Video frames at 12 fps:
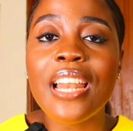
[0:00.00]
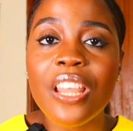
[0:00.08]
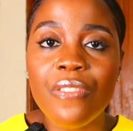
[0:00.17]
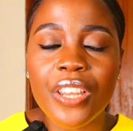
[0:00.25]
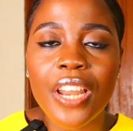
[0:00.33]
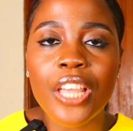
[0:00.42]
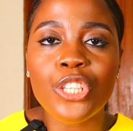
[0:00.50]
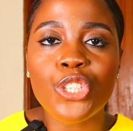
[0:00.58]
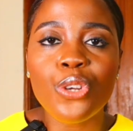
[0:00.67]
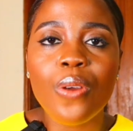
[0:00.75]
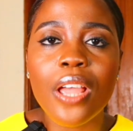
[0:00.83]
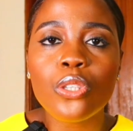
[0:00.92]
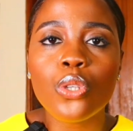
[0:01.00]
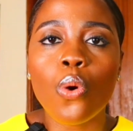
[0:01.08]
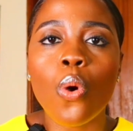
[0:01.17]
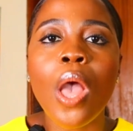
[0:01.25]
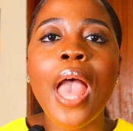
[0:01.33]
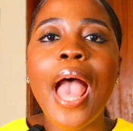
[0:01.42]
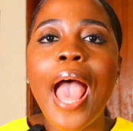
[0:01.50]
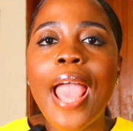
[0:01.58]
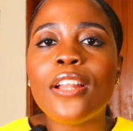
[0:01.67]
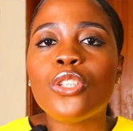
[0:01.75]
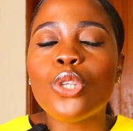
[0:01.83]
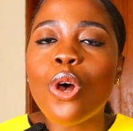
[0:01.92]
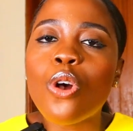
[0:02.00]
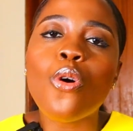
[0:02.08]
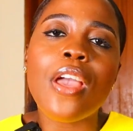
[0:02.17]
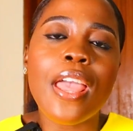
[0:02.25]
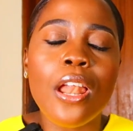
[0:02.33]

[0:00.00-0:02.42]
I live in Nigeria, so I talk